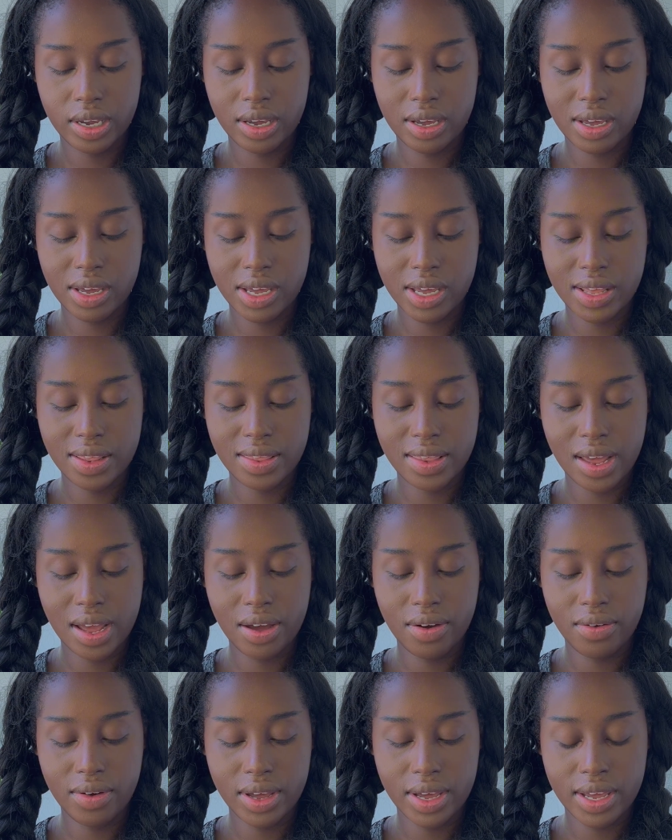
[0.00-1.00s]
and
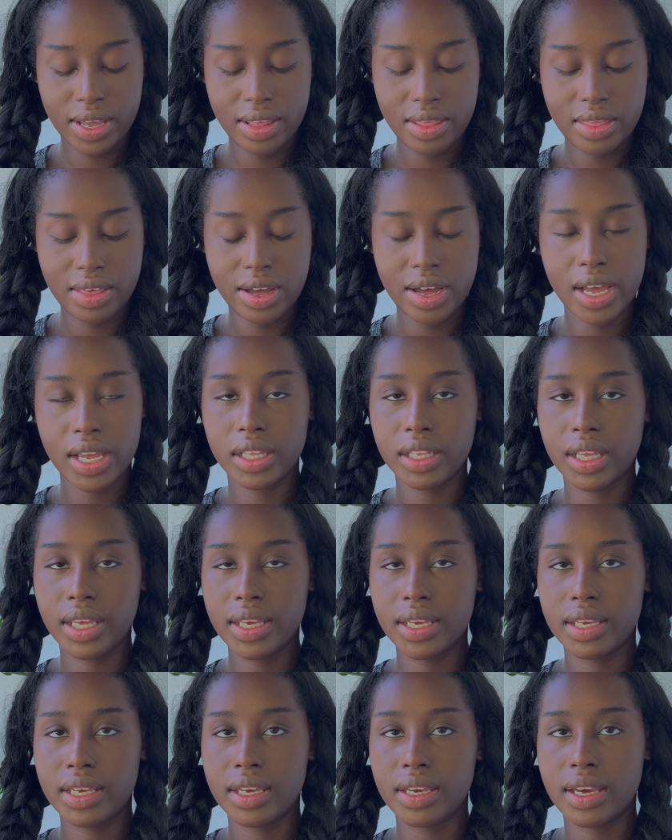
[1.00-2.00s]
that way the
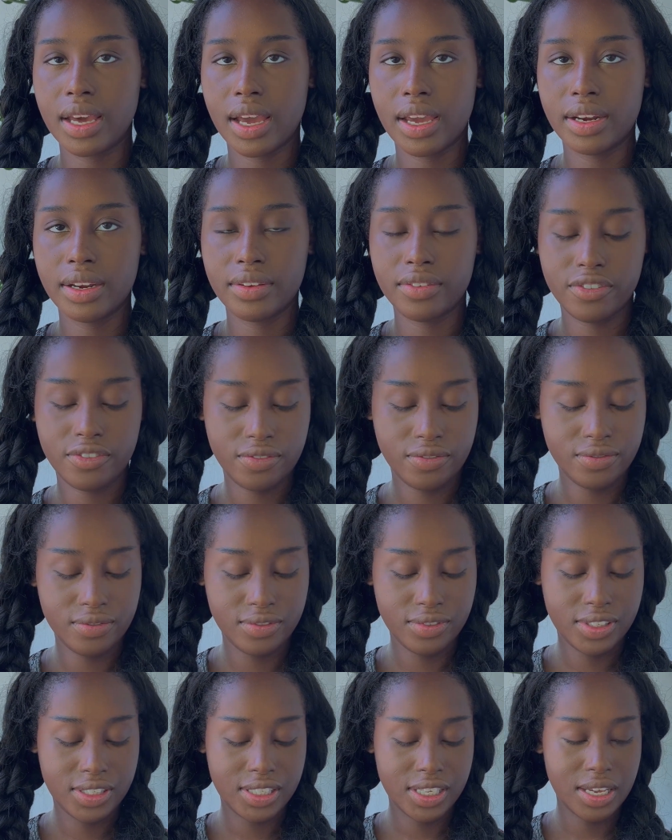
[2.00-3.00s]
highlight can kind of
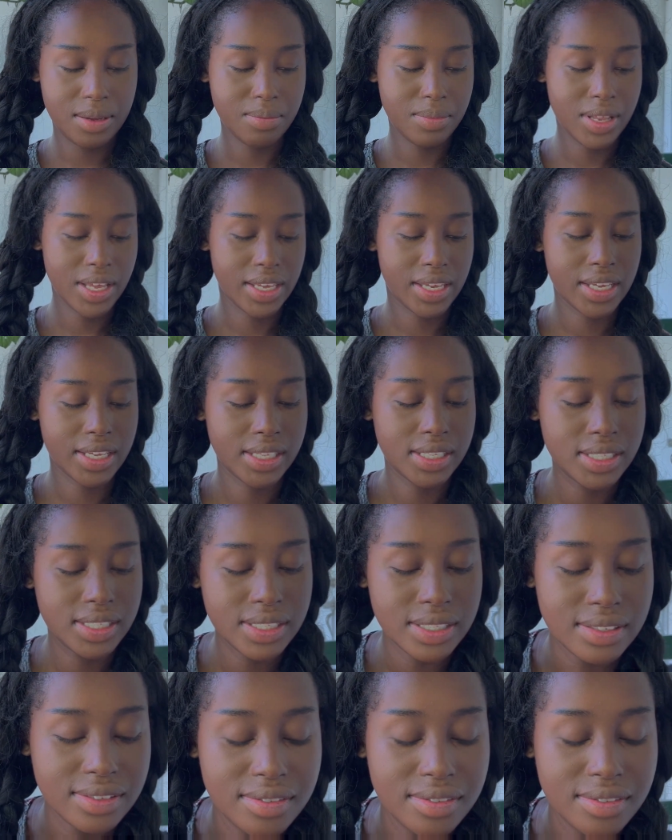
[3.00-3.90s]
seem like it's